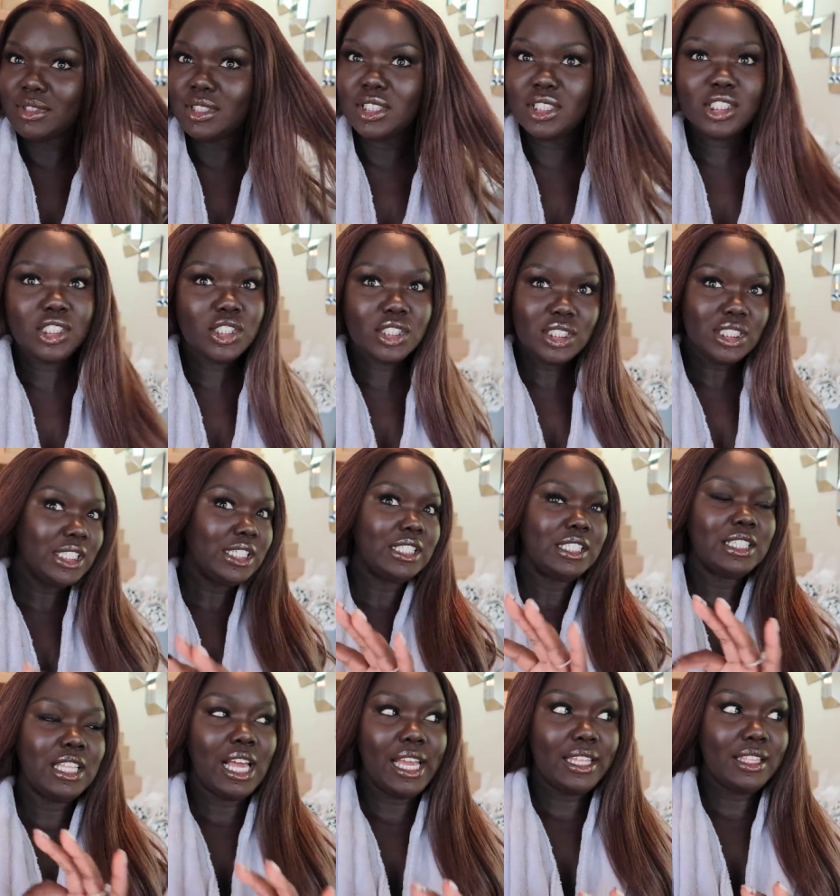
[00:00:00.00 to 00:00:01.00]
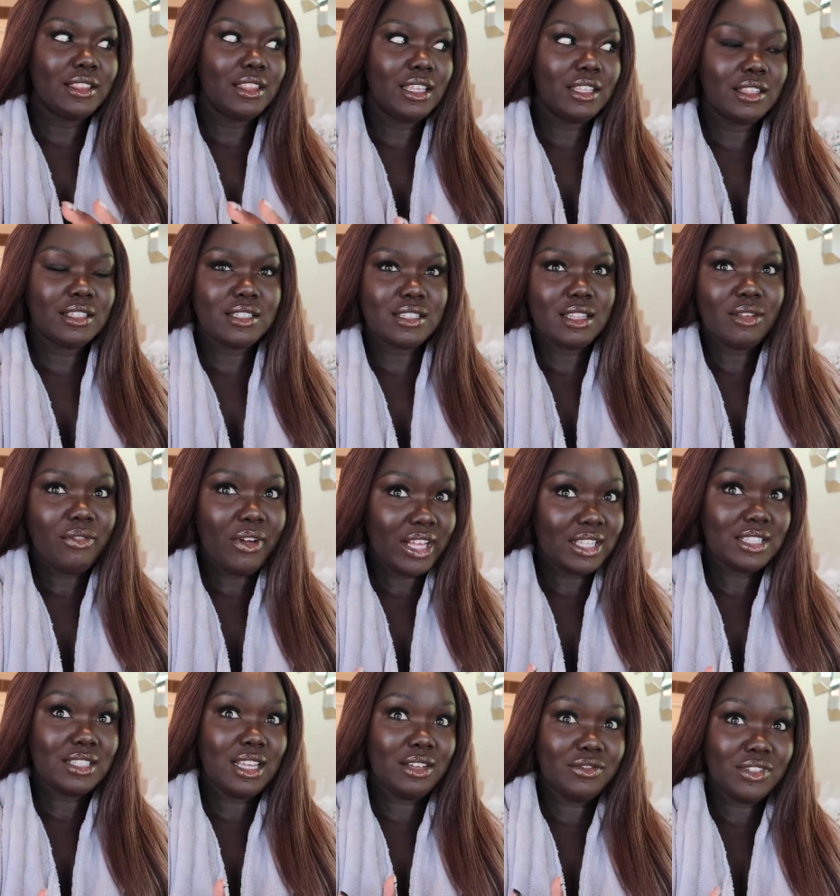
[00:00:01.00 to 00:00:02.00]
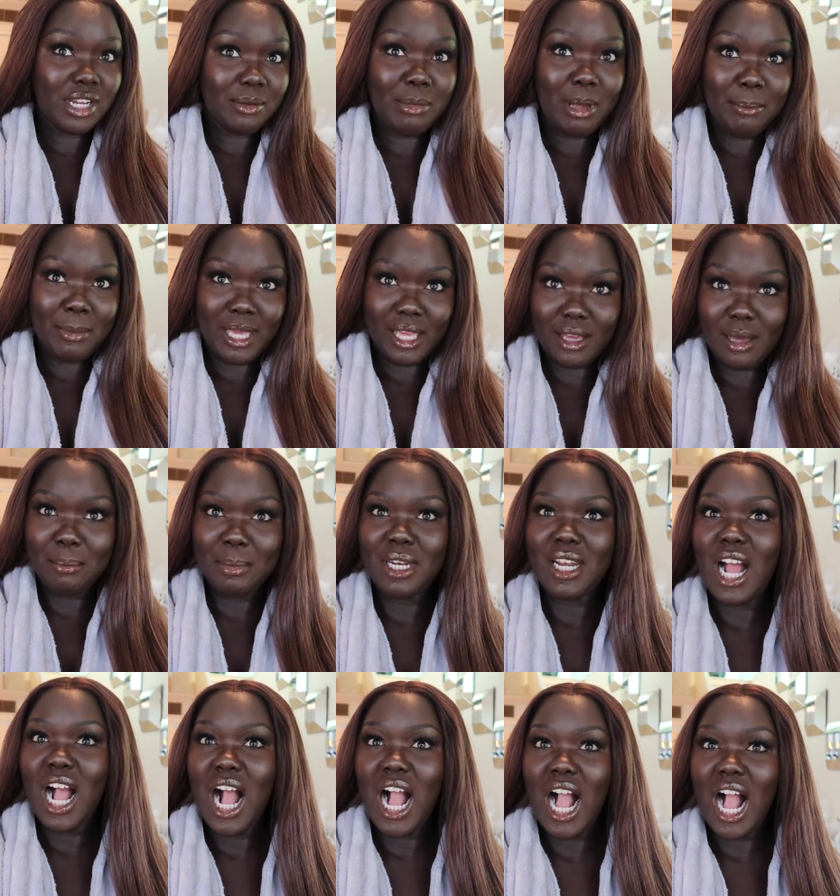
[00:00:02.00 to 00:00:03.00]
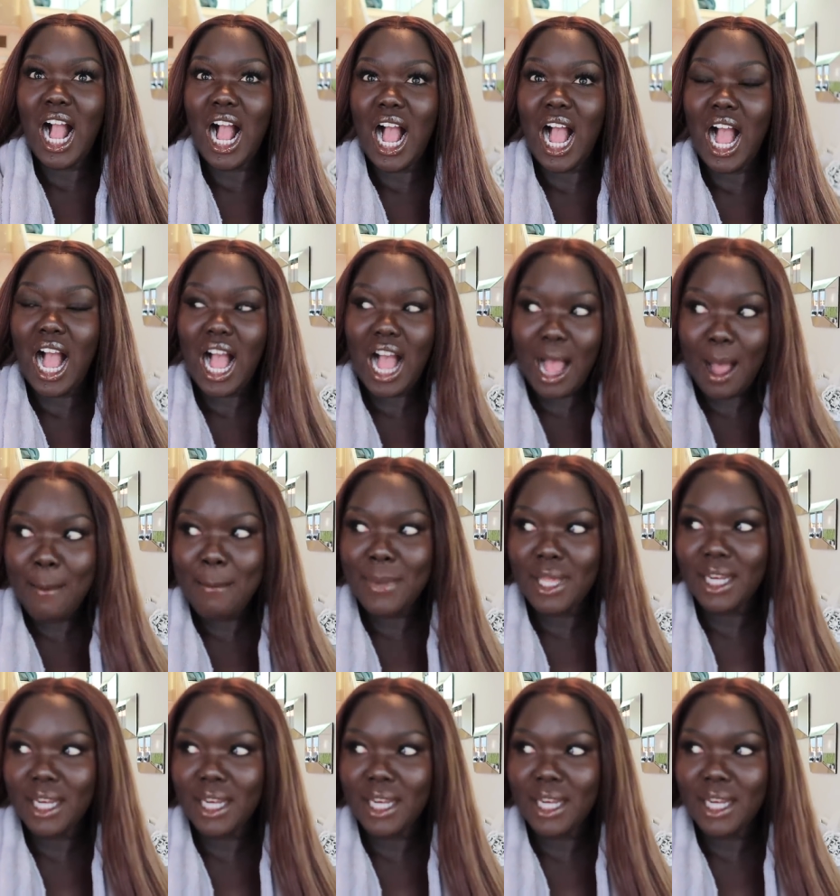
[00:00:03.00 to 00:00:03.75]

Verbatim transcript: Literally, I think this is the fastest I've done my makeup in a hot